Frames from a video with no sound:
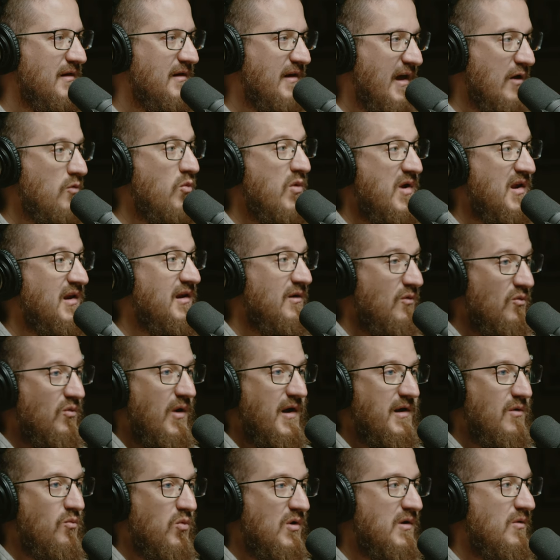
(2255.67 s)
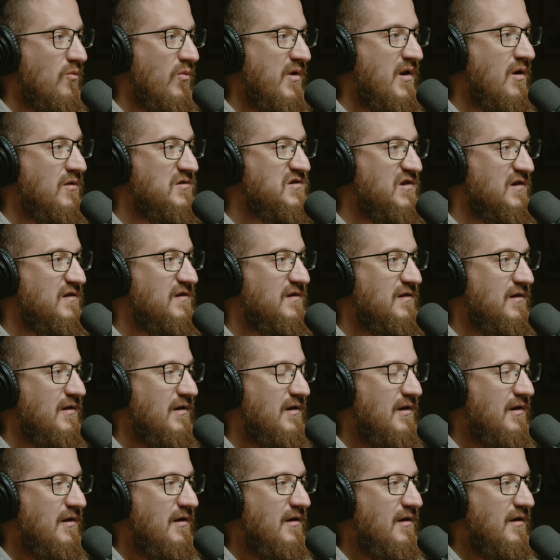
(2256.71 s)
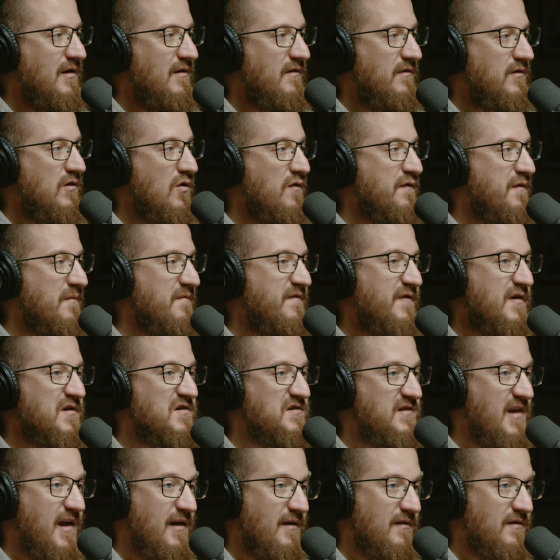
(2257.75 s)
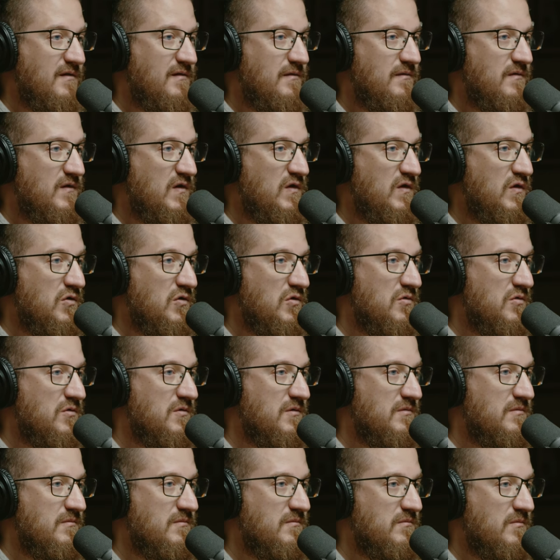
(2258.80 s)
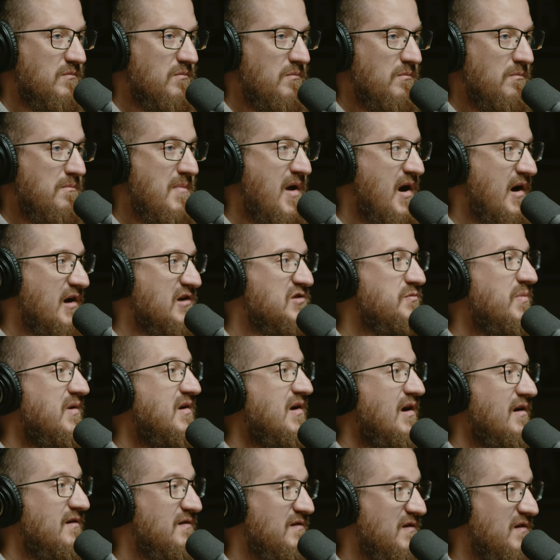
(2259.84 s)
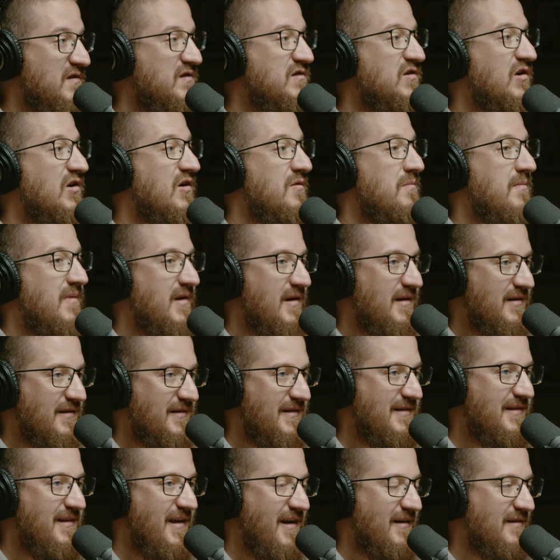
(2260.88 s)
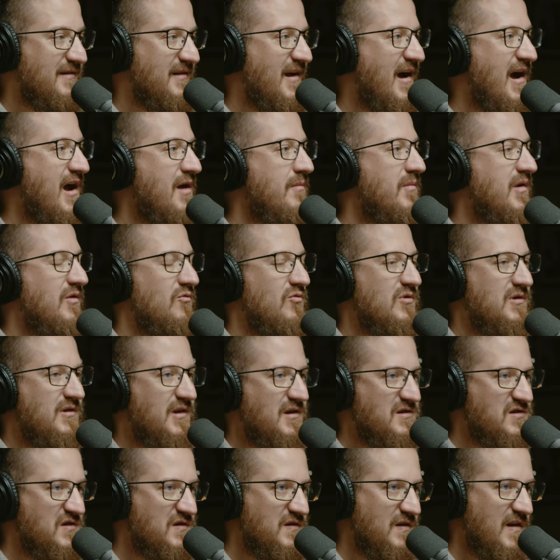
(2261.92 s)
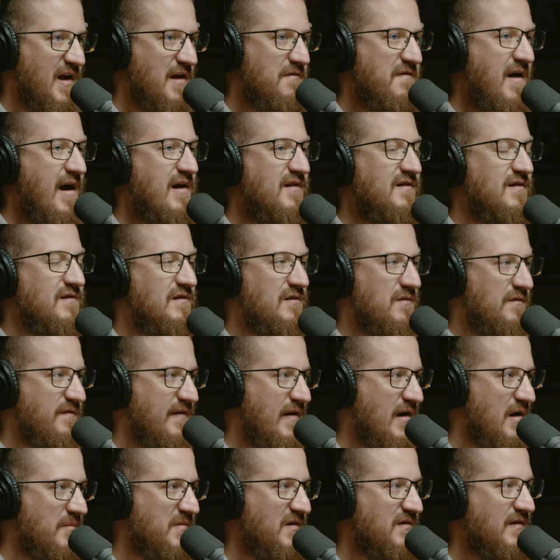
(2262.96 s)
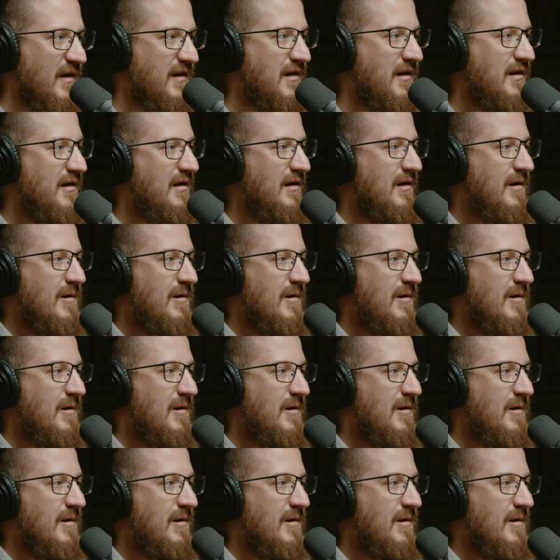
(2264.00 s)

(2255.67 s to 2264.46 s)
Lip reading: Mm-hmm. Like, we don't just go from first date to marriage because discernment takes time in religious life as it's developed. It's like,